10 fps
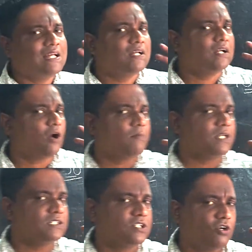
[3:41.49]
how many
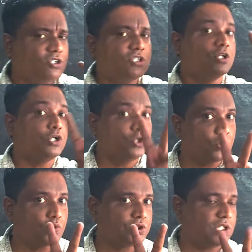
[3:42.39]
zeros?
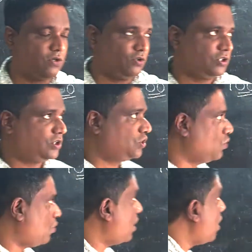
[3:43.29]
2 zeros. So
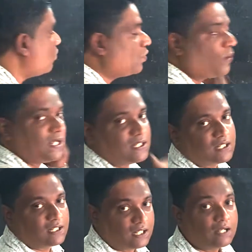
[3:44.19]
how do I
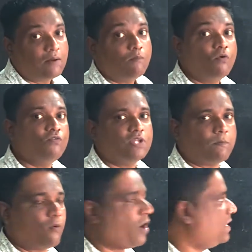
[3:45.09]
move the
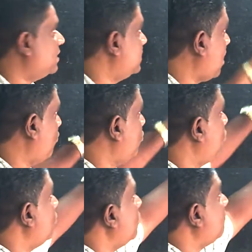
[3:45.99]
point? Now,
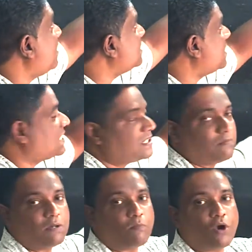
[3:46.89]
where is the
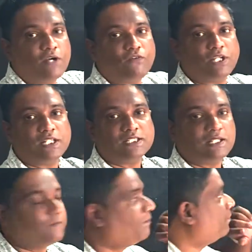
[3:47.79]
decimal point for this?
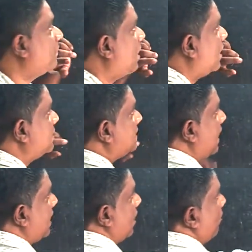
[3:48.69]
I
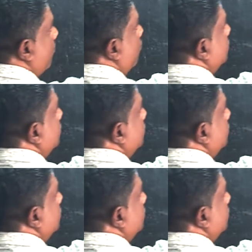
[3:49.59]
suppose